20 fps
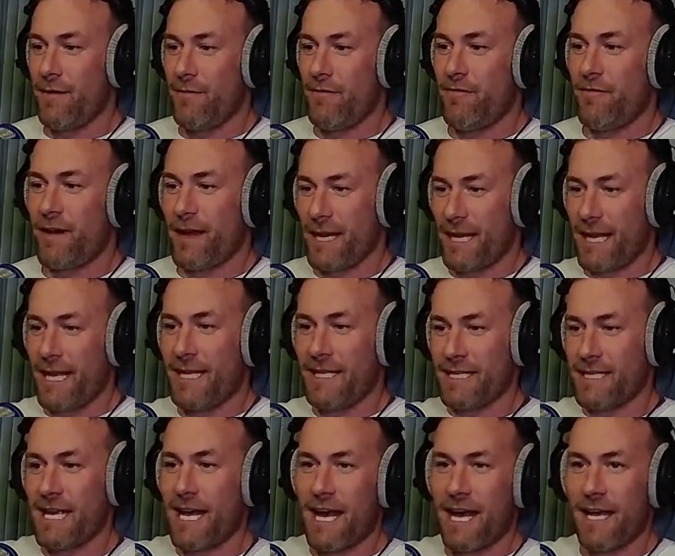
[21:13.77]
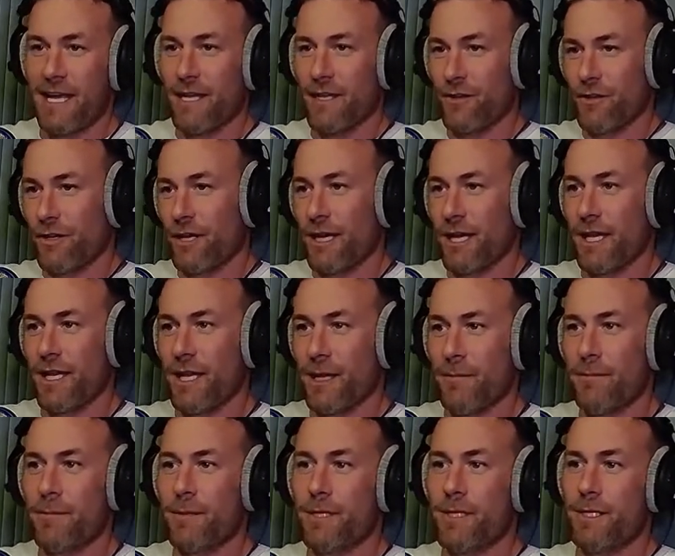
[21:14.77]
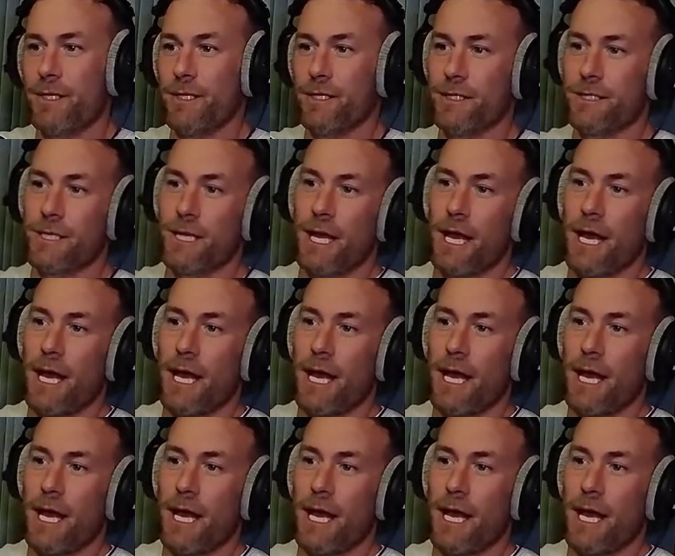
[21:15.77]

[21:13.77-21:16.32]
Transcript: finance eye and looking at numbers,